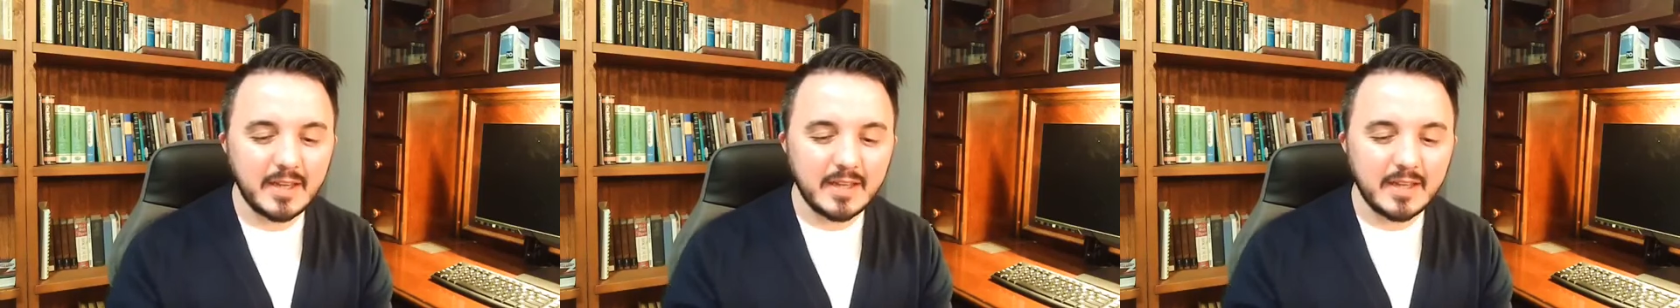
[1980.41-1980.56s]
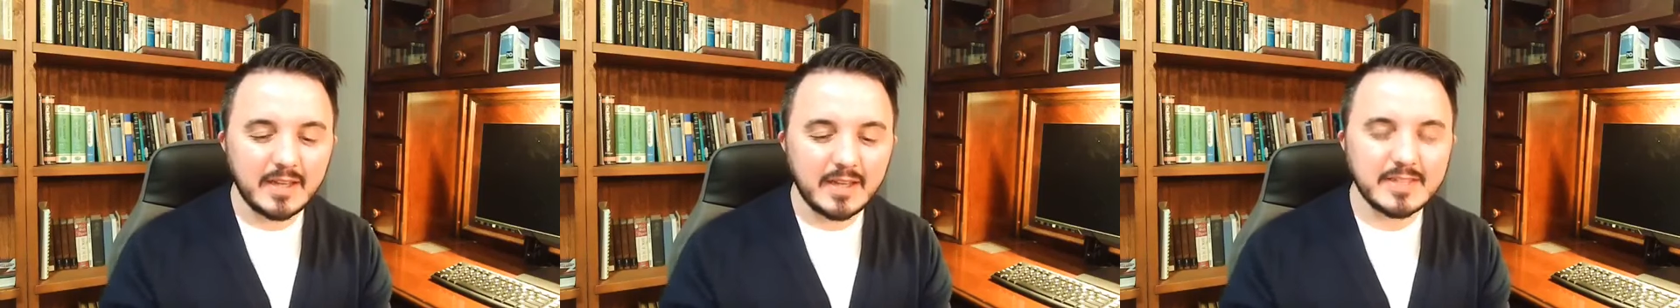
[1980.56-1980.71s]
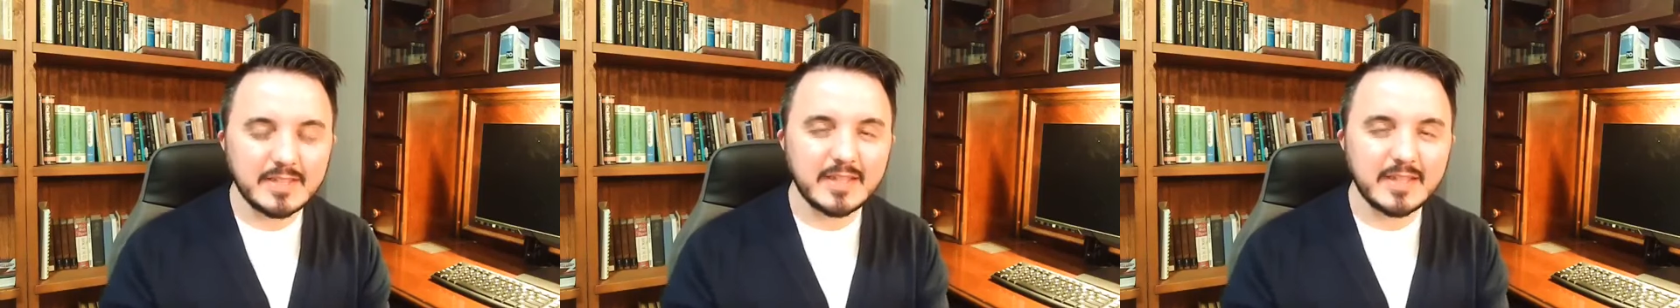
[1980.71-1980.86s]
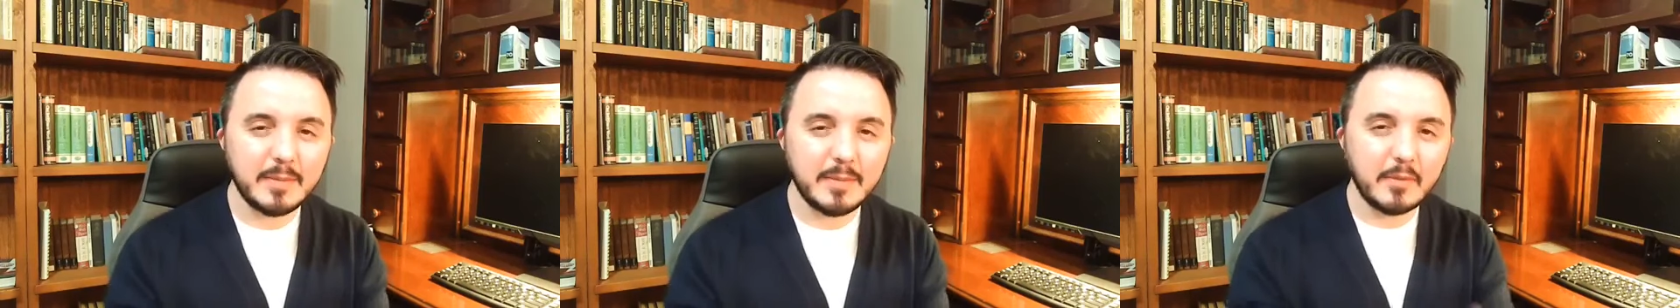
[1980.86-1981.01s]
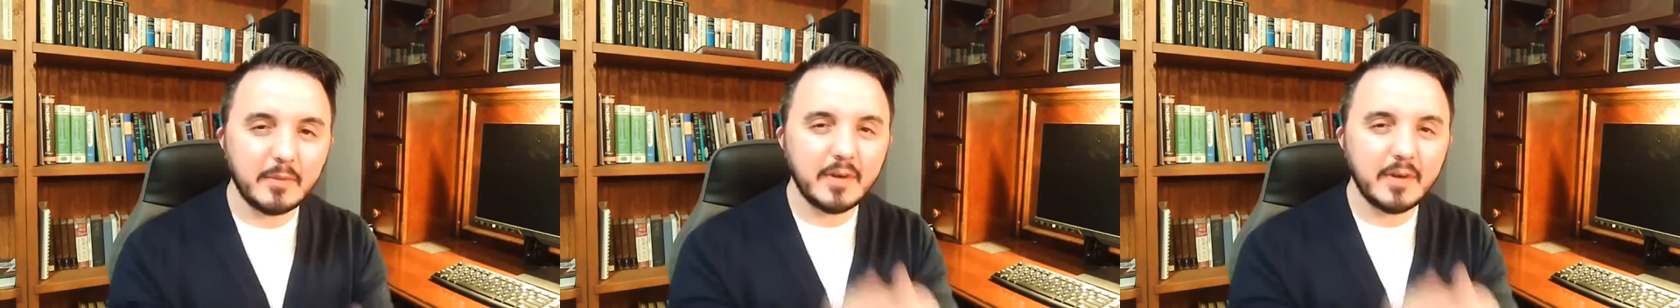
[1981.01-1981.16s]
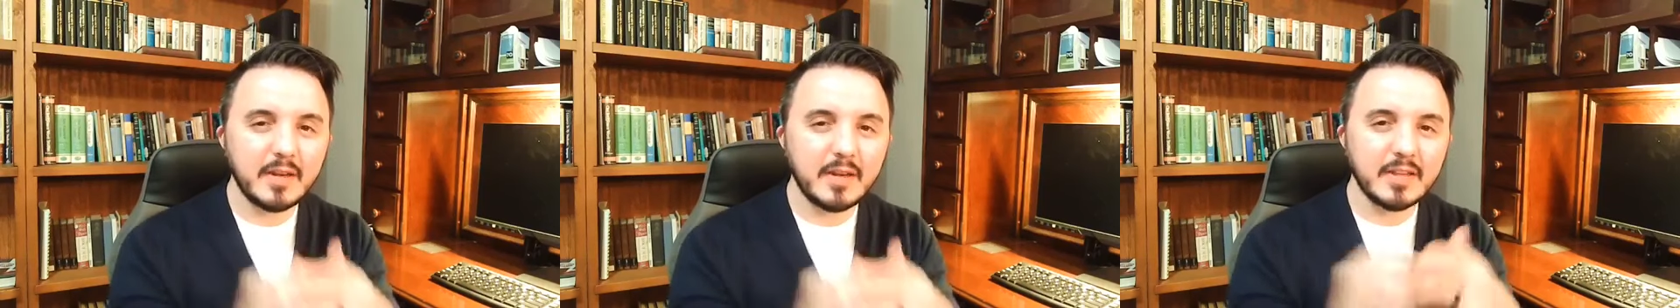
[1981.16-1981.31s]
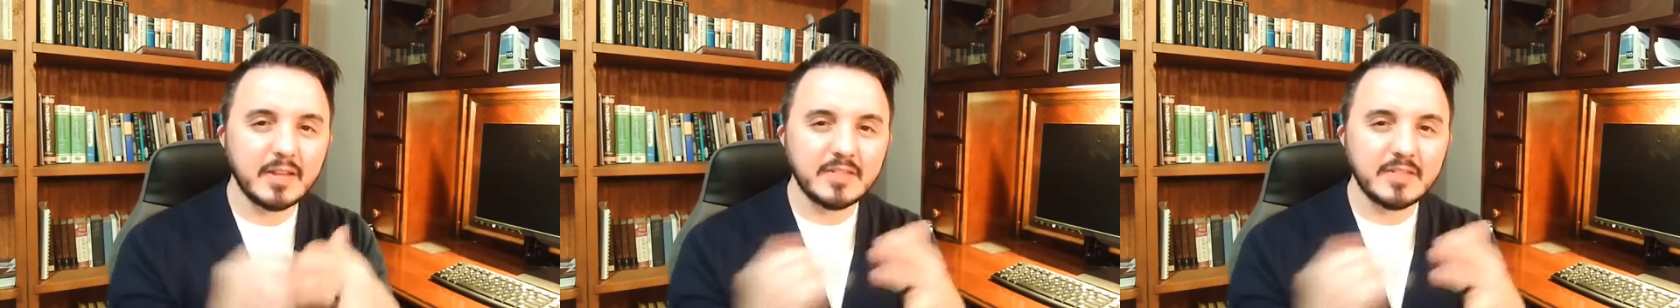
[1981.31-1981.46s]
that
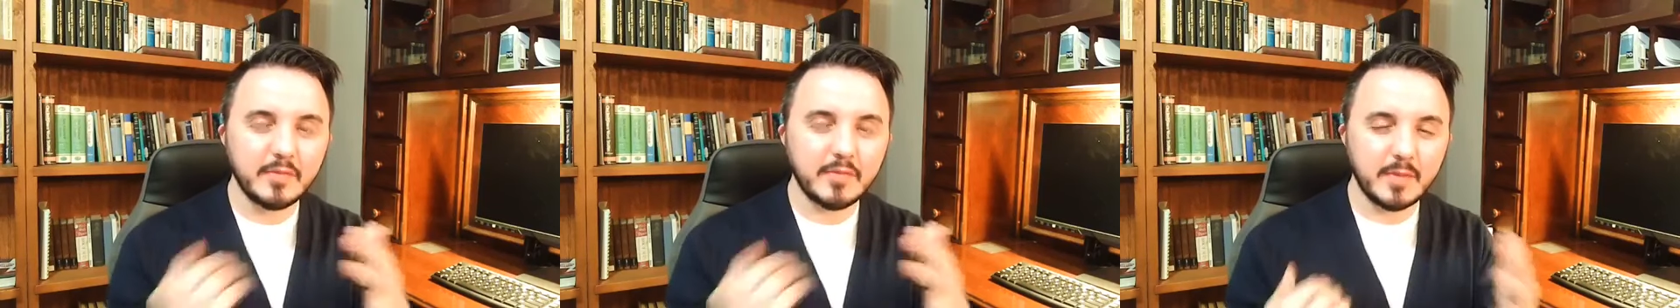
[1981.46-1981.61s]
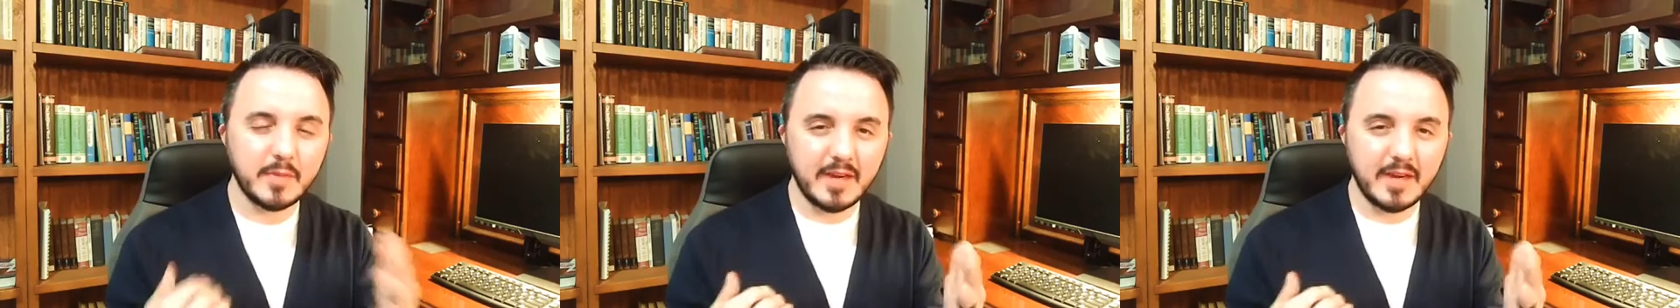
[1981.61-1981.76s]
separated us from